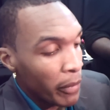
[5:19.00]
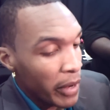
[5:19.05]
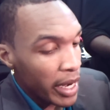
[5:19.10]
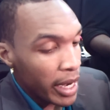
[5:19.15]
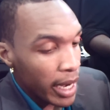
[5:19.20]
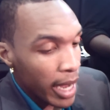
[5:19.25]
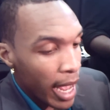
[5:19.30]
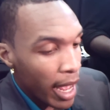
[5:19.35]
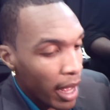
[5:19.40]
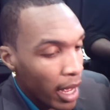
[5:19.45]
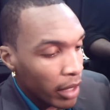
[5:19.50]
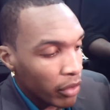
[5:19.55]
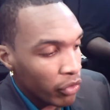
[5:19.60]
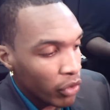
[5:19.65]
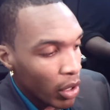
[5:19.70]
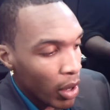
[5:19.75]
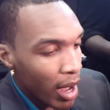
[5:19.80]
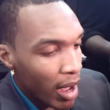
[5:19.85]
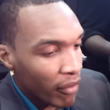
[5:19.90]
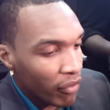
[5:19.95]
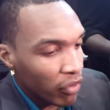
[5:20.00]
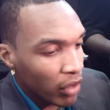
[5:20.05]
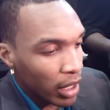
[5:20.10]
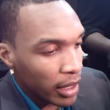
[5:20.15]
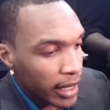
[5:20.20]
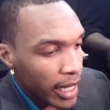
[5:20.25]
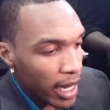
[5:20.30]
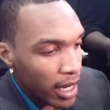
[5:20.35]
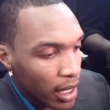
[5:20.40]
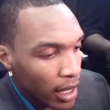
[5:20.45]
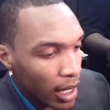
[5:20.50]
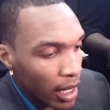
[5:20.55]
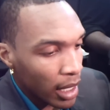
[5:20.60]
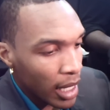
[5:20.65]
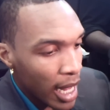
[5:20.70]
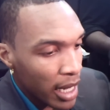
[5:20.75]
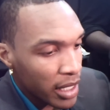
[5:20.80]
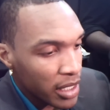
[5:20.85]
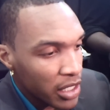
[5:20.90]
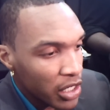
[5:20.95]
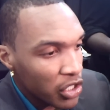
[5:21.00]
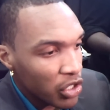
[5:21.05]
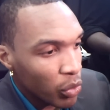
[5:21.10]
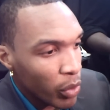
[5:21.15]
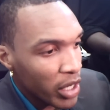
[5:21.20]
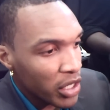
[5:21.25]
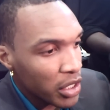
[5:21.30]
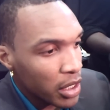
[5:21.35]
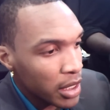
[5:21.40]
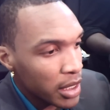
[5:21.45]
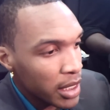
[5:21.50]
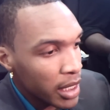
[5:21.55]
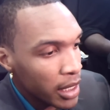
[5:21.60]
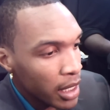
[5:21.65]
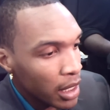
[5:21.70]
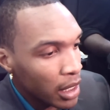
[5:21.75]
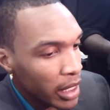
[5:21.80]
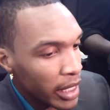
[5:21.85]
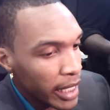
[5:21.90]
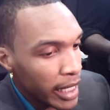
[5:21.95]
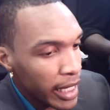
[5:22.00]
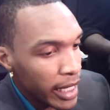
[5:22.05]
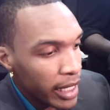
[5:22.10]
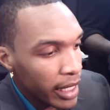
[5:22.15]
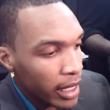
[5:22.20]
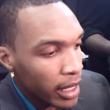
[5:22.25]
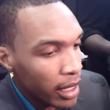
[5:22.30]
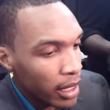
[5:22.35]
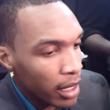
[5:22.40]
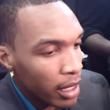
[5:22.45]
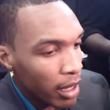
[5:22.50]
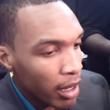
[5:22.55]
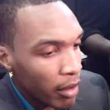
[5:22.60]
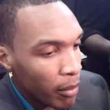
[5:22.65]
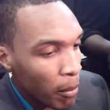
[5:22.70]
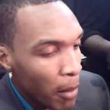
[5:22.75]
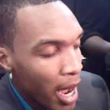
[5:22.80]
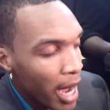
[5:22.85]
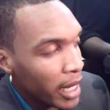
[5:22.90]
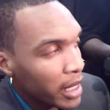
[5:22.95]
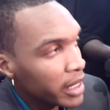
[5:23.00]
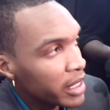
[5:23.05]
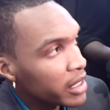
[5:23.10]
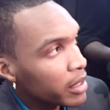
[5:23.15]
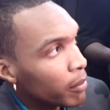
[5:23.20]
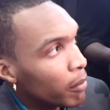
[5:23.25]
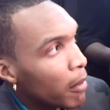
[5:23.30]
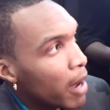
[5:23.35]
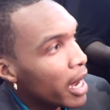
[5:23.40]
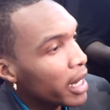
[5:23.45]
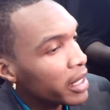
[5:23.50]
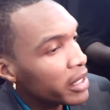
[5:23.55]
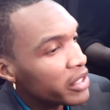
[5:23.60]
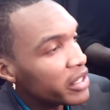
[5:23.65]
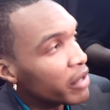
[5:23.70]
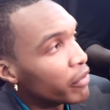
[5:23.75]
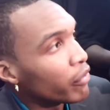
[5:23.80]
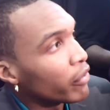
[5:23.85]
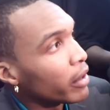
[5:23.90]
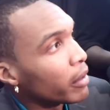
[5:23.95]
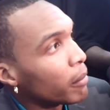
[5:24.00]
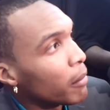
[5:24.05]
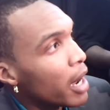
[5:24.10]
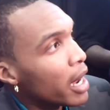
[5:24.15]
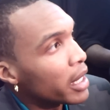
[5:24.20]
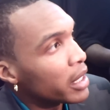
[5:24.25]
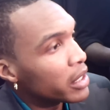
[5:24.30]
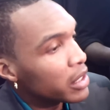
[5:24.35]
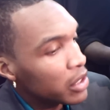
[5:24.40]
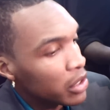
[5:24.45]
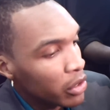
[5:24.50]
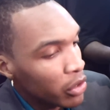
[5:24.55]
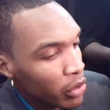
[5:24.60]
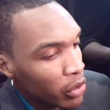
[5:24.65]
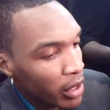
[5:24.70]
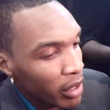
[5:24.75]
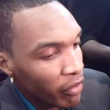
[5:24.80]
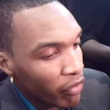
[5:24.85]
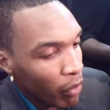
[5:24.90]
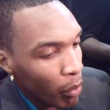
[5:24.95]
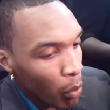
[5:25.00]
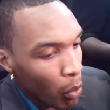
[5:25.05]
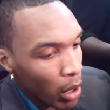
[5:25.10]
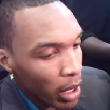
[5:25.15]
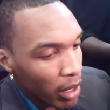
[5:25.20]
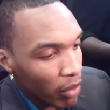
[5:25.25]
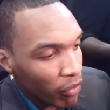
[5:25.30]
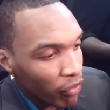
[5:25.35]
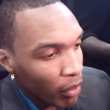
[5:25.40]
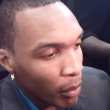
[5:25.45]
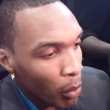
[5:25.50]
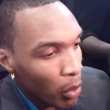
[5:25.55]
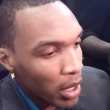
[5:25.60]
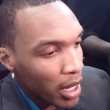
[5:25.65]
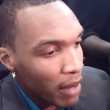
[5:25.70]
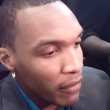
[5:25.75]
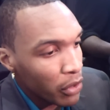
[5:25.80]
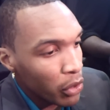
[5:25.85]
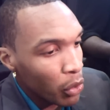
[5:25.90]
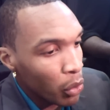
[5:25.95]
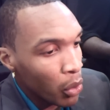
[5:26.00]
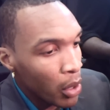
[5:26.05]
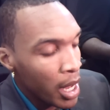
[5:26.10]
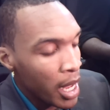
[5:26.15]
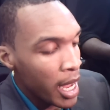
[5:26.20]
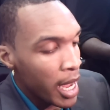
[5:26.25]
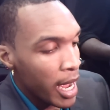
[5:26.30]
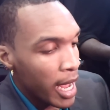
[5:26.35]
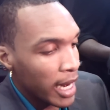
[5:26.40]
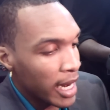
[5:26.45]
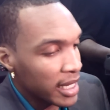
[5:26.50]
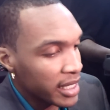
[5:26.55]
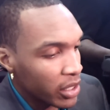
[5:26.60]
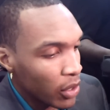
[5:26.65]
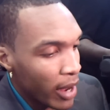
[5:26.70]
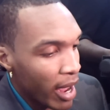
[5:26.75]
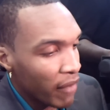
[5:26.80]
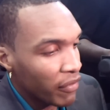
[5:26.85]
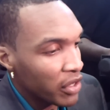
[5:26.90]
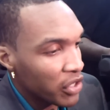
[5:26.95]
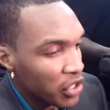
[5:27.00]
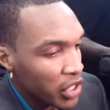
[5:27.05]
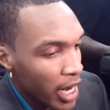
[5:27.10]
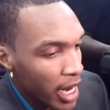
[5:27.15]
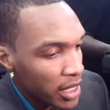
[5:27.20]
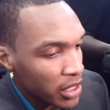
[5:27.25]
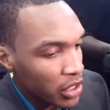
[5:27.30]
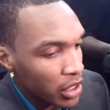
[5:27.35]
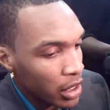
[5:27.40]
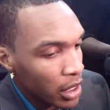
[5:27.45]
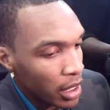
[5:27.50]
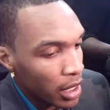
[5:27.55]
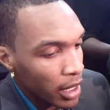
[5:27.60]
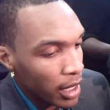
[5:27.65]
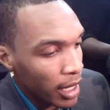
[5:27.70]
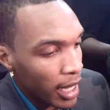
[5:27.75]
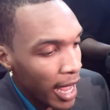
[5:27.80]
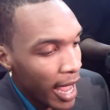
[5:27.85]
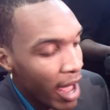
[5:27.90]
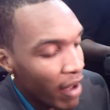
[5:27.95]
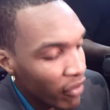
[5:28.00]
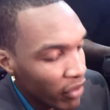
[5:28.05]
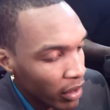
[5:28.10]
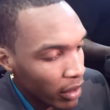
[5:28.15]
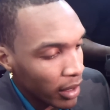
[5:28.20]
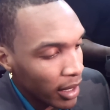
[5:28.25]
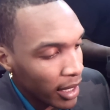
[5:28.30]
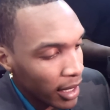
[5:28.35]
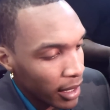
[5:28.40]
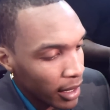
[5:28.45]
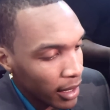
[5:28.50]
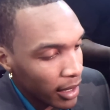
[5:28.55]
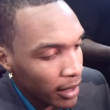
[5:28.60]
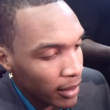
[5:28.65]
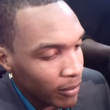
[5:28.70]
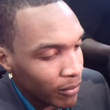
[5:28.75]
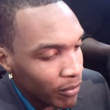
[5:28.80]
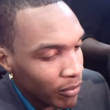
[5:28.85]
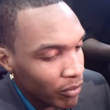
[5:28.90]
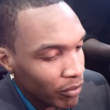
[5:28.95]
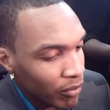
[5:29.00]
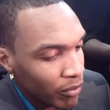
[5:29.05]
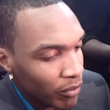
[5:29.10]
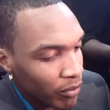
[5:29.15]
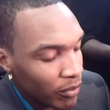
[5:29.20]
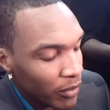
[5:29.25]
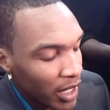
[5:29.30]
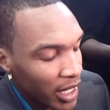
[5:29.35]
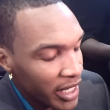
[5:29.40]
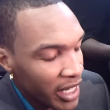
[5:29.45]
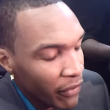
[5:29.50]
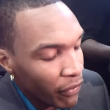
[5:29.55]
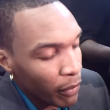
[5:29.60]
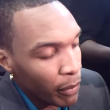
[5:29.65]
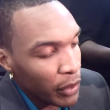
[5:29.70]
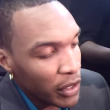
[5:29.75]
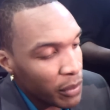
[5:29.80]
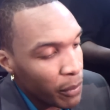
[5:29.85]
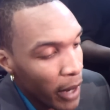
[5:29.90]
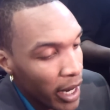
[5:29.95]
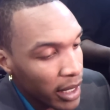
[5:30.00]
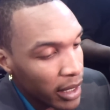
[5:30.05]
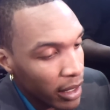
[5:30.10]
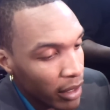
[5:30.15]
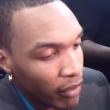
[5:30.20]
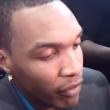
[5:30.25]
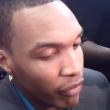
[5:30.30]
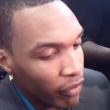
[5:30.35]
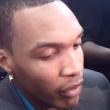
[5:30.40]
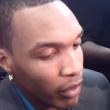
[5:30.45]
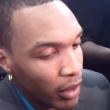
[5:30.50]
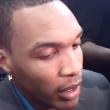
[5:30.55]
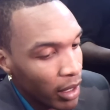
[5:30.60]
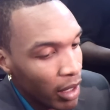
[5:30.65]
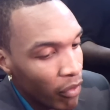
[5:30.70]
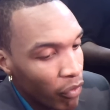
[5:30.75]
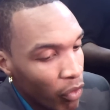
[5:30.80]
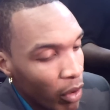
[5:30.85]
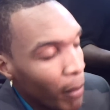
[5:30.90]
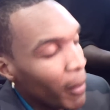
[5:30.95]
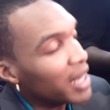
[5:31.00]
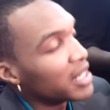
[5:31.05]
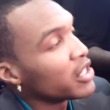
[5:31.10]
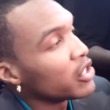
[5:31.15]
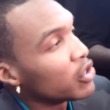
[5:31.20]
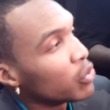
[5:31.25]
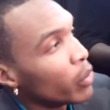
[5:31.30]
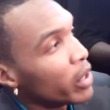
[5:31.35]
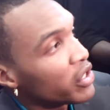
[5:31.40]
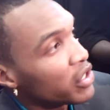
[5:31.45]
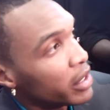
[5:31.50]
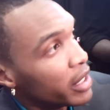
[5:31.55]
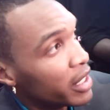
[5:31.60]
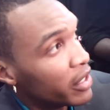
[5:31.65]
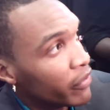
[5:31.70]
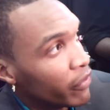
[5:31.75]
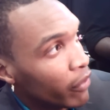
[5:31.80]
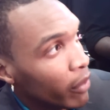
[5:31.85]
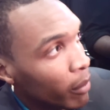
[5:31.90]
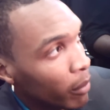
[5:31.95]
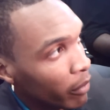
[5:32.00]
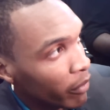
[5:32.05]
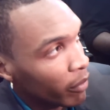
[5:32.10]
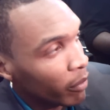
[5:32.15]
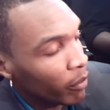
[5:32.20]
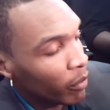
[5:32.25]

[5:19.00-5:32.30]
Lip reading: For me, I've looked at a lot of situations in the league, and mine is different. Mine is unique from what I do. And I still have this chance to I have a different perspective of what my situation is from